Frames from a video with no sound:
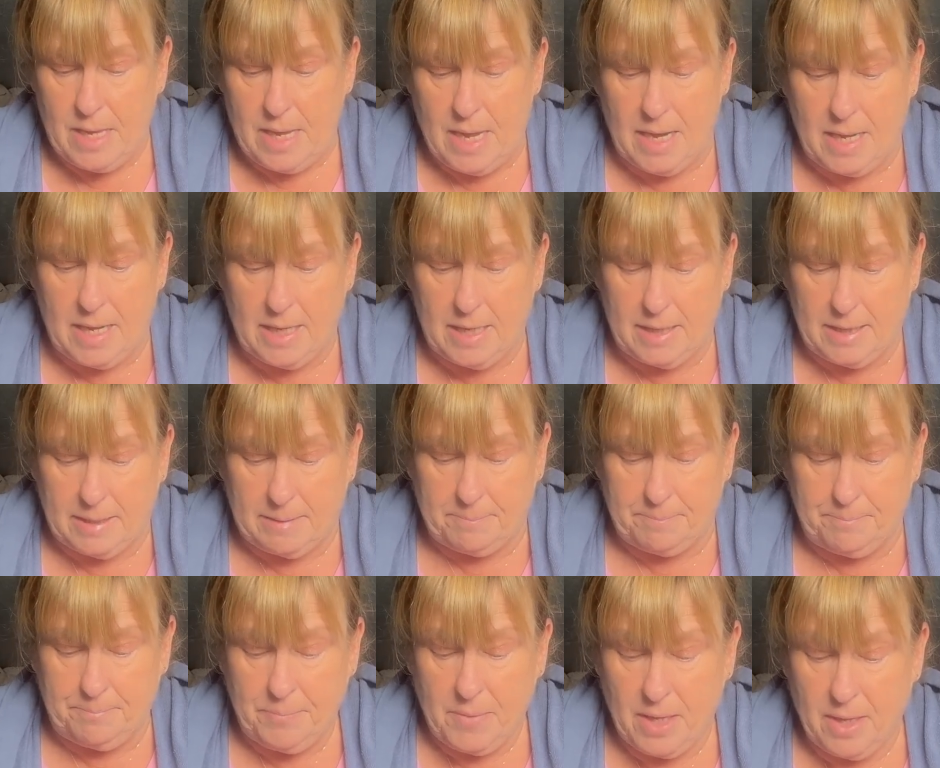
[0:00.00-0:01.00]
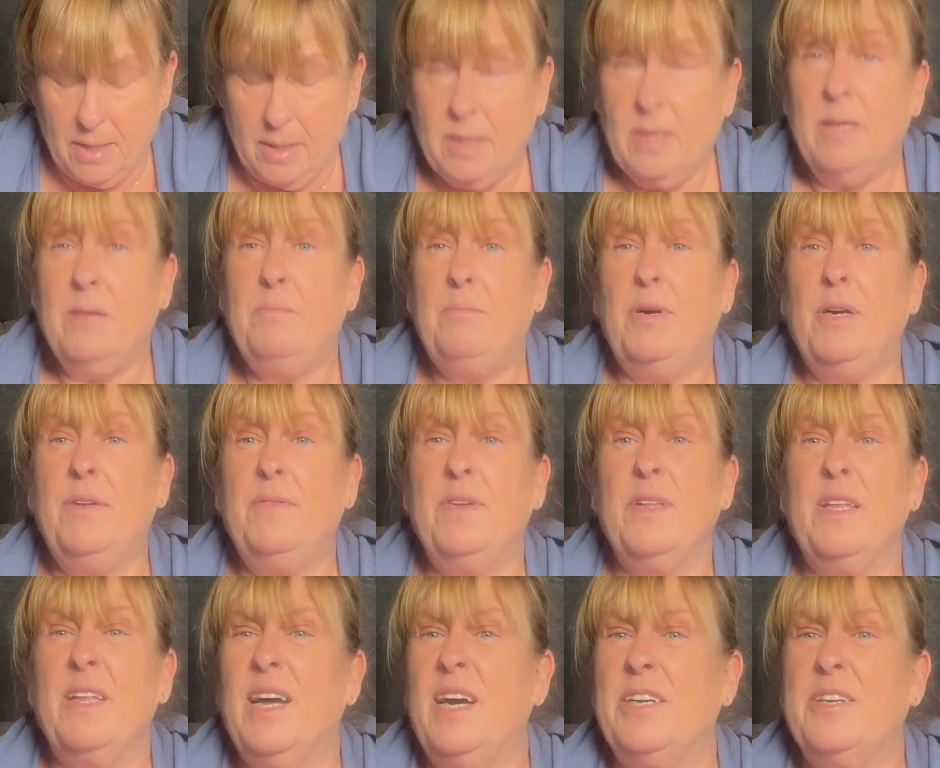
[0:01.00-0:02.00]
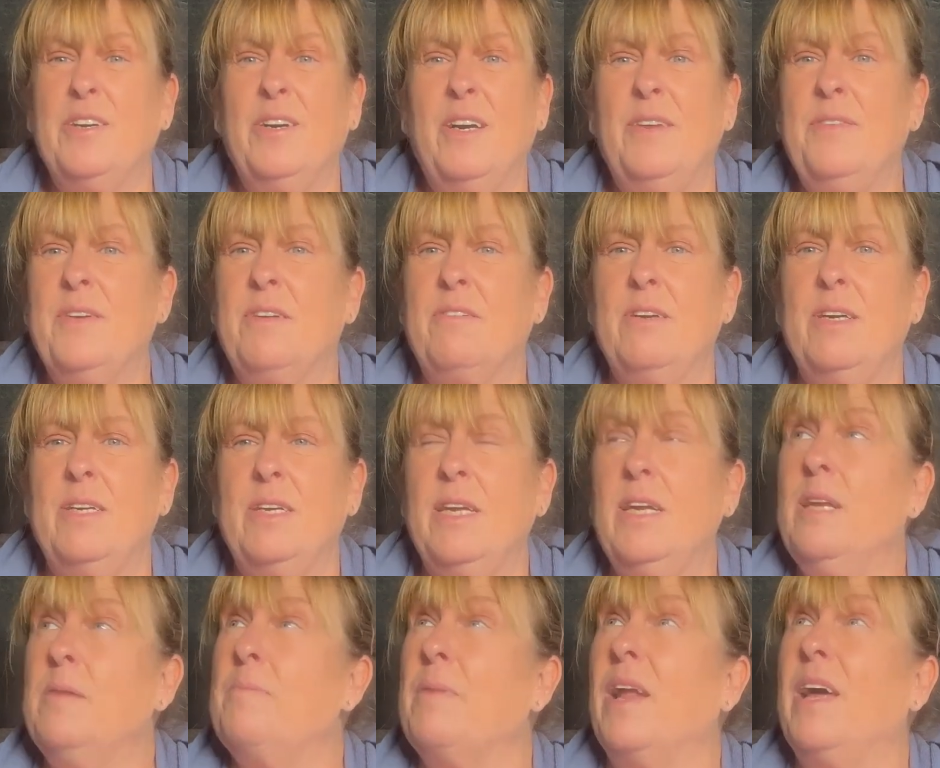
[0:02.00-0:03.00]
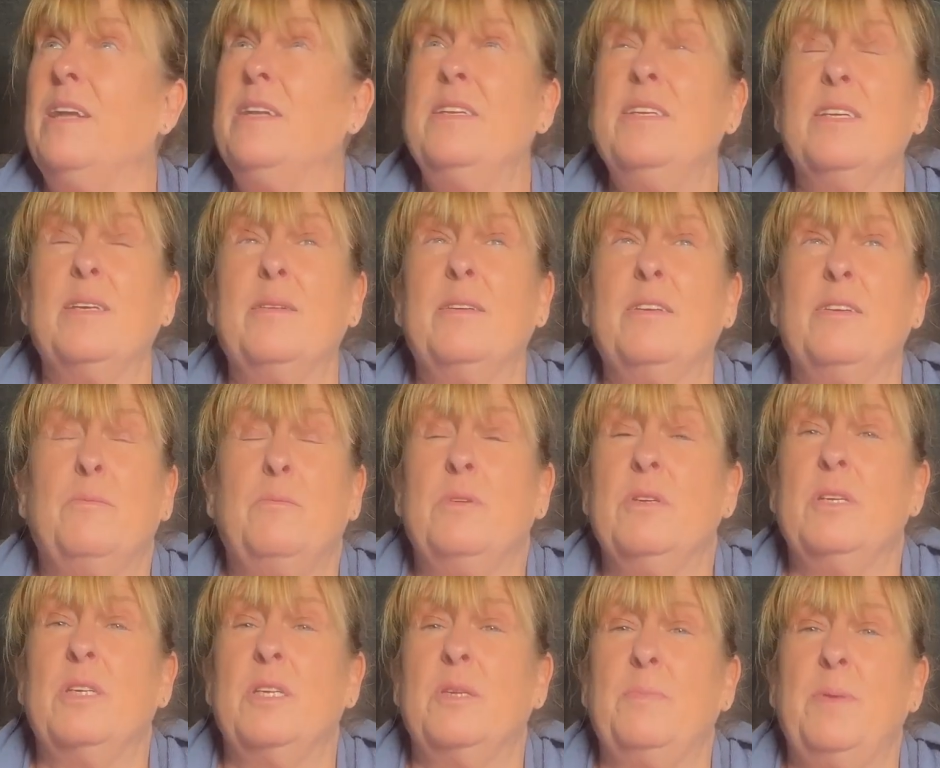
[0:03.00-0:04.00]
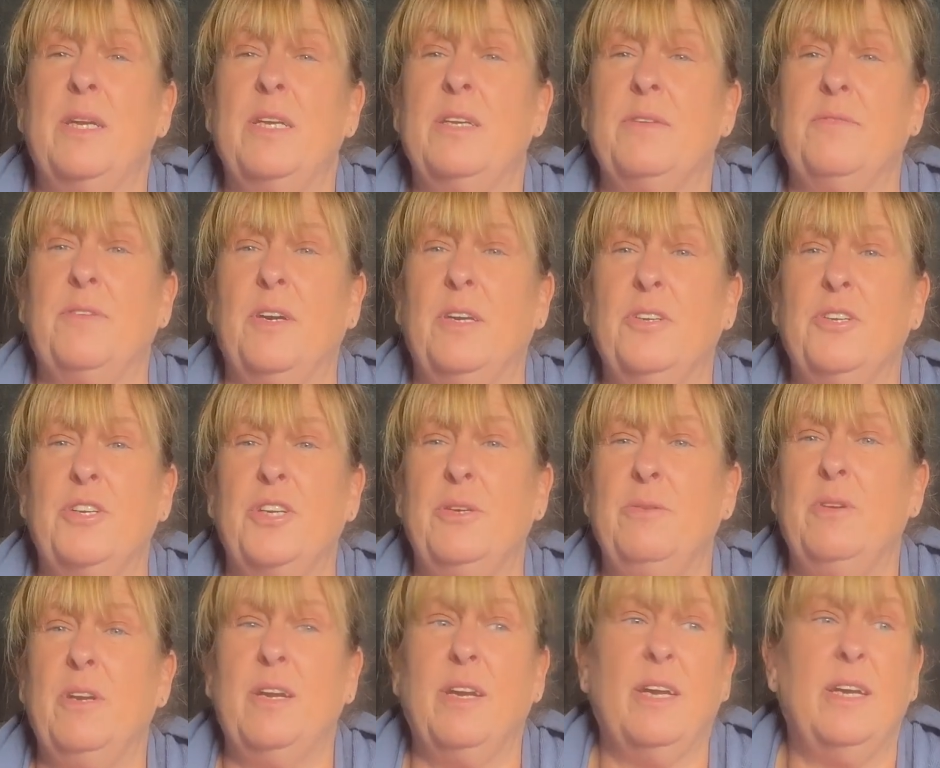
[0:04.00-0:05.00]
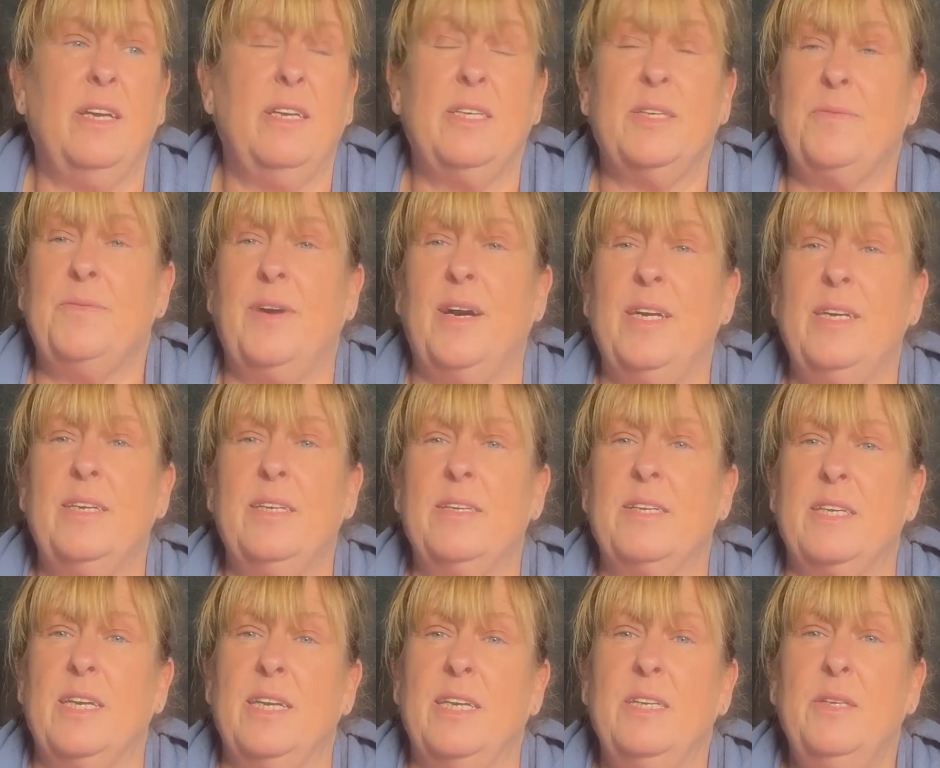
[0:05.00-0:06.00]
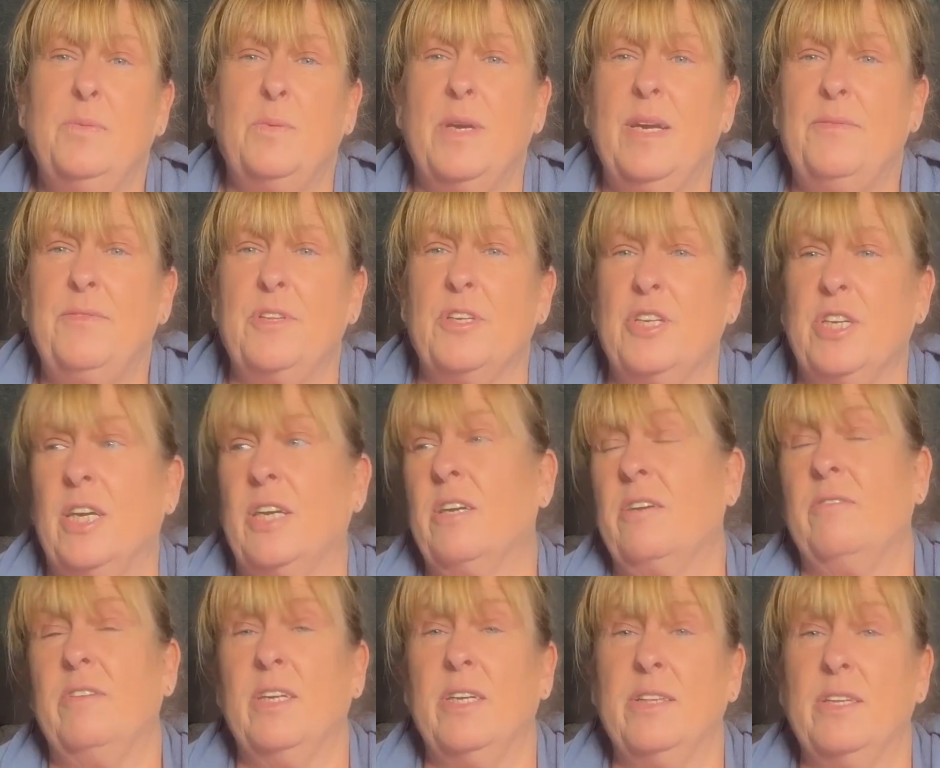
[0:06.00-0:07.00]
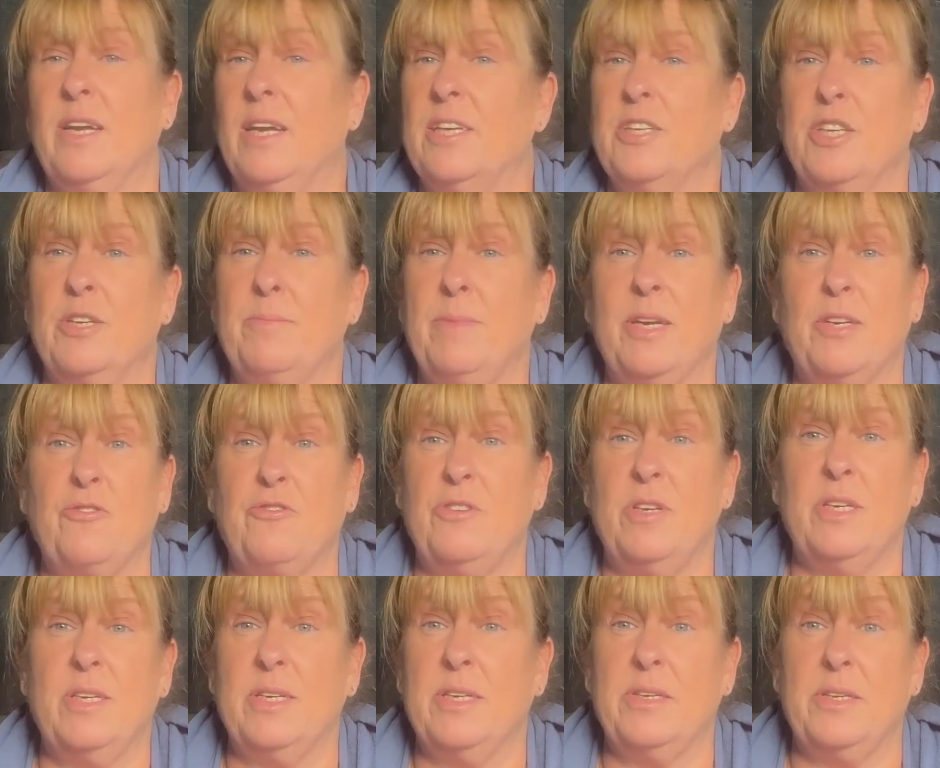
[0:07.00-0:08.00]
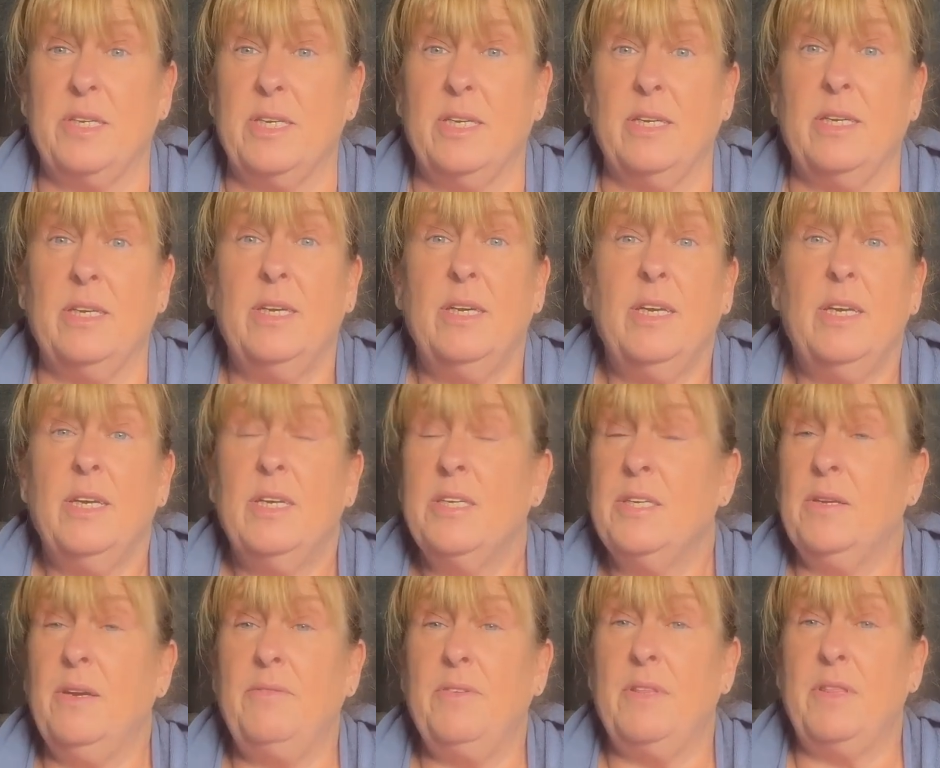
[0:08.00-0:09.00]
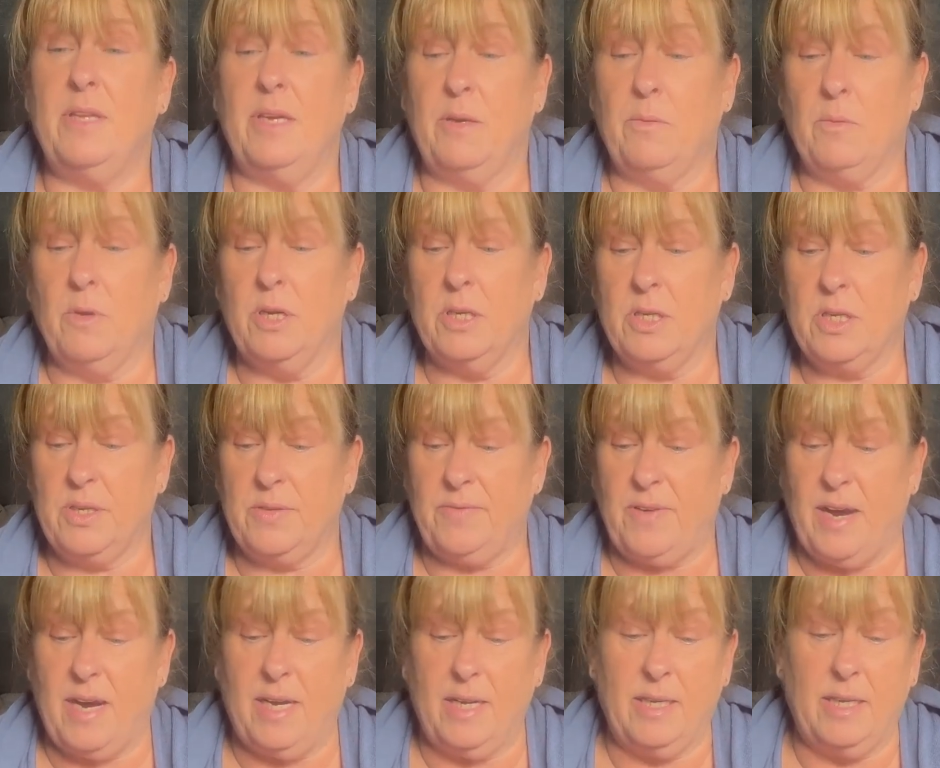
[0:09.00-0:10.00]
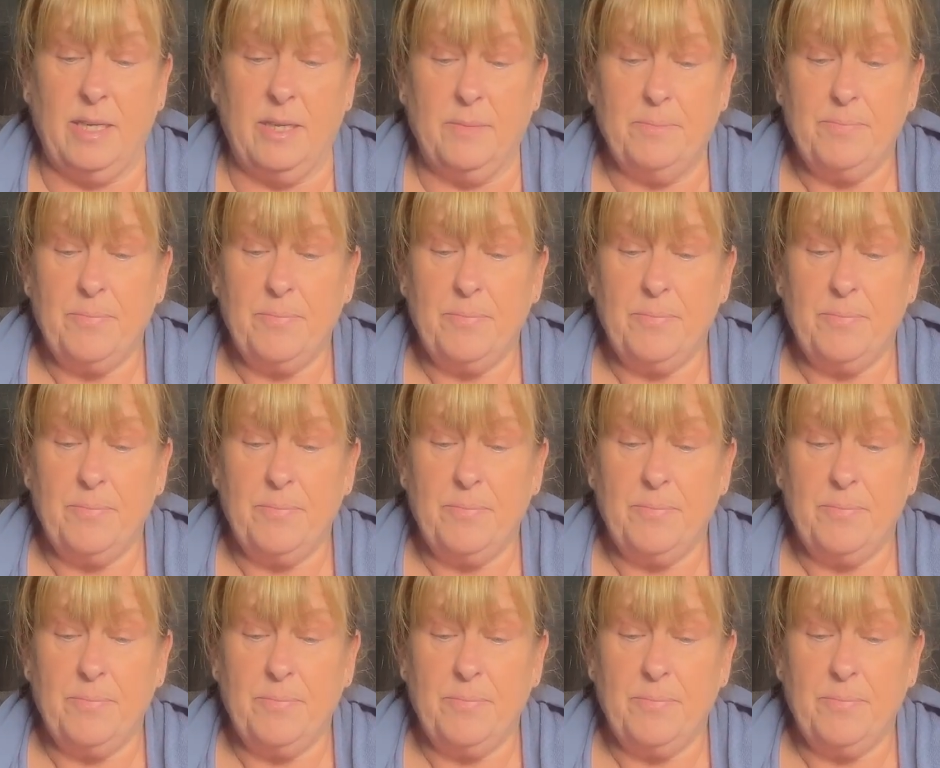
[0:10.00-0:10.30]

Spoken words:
But other than that, I don't have a great deal of plans. I don't want to spend a fortune on it. It's fine as it is. We have the Jackery and the leisure battery, as I say, so everything works fine.